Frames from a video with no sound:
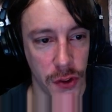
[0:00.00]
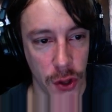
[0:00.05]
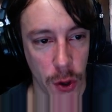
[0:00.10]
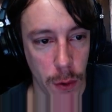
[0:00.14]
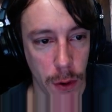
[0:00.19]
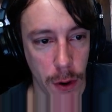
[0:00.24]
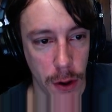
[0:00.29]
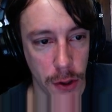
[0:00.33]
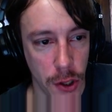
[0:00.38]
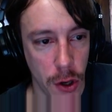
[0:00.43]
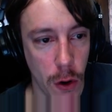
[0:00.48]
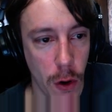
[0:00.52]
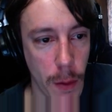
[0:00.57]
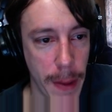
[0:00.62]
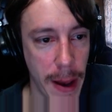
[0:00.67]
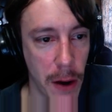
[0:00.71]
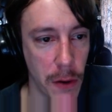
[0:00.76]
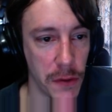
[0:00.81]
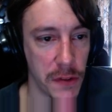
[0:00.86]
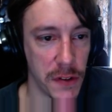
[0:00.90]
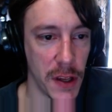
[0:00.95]
no no
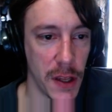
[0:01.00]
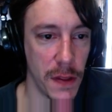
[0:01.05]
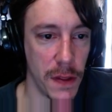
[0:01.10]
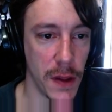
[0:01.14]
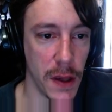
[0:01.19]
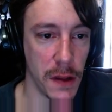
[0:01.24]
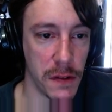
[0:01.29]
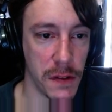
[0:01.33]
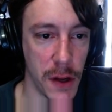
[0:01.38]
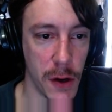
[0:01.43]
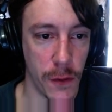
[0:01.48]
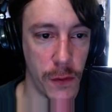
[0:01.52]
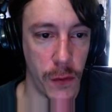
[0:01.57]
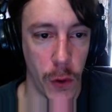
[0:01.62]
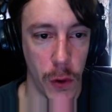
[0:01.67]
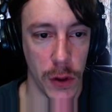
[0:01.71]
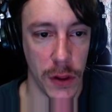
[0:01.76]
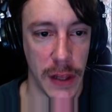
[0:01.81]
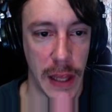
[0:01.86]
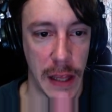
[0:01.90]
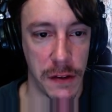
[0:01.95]
amounts, and is
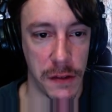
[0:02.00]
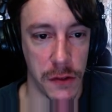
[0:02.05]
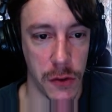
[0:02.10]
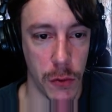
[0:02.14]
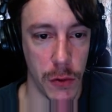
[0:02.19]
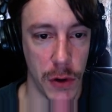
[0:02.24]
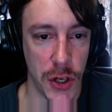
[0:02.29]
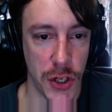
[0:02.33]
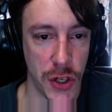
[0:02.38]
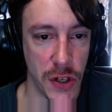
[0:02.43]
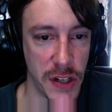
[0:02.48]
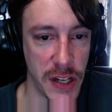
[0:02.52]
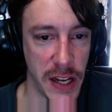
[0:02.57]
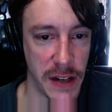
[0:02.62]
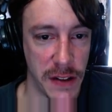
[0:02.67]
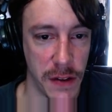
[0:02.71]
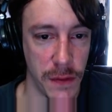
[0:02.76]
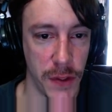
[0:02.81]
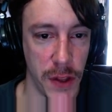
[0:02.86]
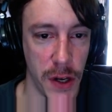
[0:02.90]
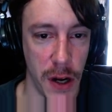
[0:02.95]
therefore less storage
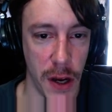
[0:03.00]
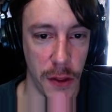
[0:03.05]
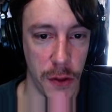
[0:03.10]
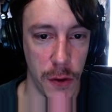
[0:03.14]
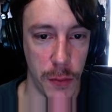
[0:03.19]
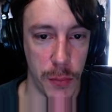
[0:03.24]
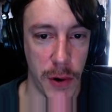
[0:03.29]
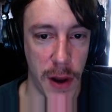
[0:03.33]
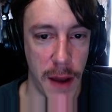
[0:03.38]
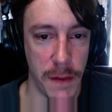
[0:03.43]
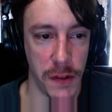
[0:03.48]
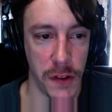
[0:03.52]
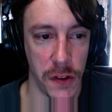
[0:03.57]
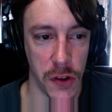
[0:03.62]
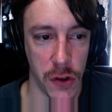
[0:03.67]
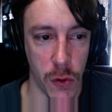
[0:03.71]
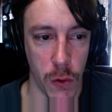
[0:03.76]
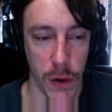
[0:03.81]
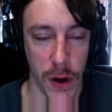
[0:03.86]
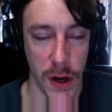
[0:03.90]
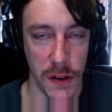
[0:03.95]
intensive than other privacy
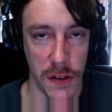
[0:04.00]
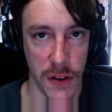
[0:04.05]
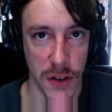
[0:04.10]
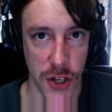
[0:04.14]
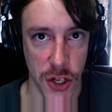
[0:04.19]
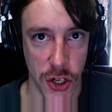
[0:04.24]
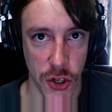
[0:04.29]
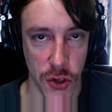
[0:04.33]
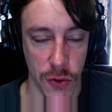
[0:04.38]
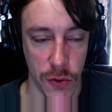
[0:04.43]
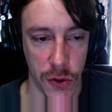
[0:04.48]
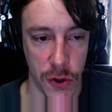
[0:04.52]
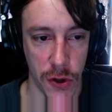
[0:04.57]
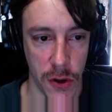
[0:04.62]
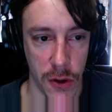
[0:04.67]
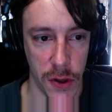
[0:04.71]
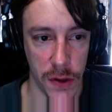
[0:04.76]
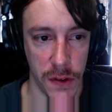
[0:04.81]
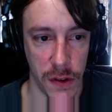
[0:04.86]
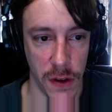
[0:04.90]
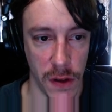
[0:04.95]
coins and digital
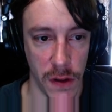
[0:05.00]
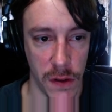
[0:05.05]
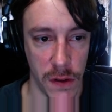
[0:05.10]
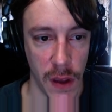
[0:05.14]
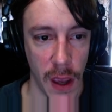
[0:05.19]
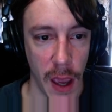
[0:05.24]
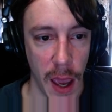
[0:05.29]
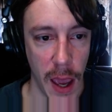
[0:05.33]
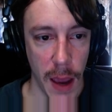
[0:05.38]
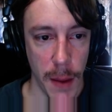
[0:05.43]
currencies.